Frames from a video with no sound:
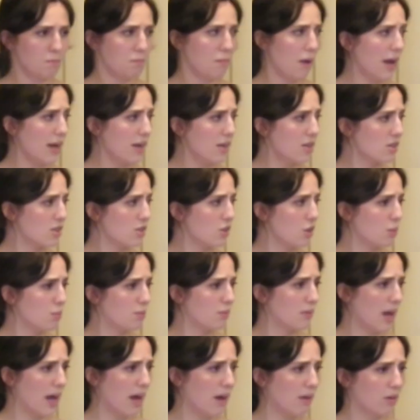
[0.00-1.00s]
Mike stooped
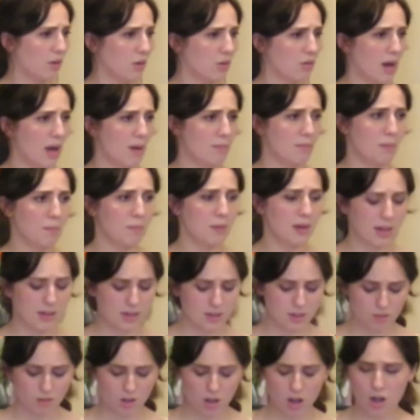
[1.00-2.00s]
down and grabbed a piece
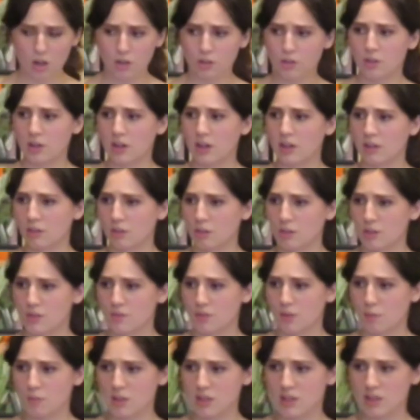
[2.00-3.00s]
of concrete loose
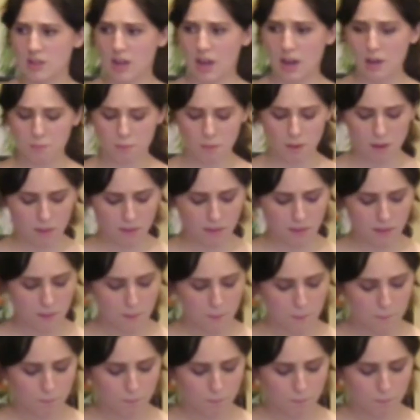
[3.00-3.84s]
from the sidewalk,